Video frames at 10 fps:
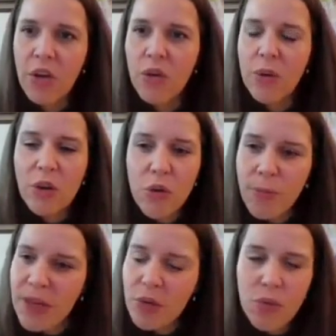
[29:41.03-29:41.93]
So it
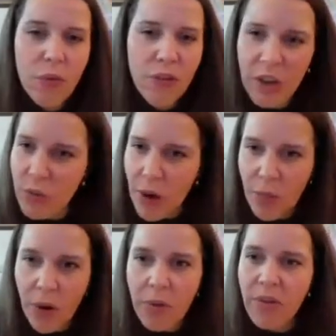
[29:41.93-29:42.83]
could be through
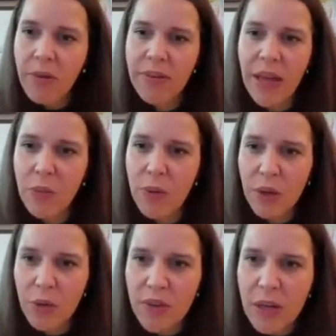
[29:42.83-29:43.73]
virtual worlds that
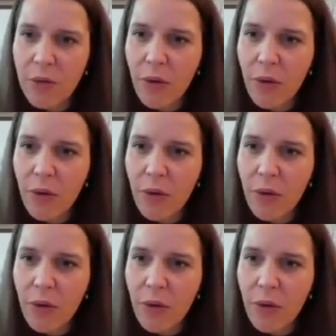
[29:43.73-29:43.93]
we're using.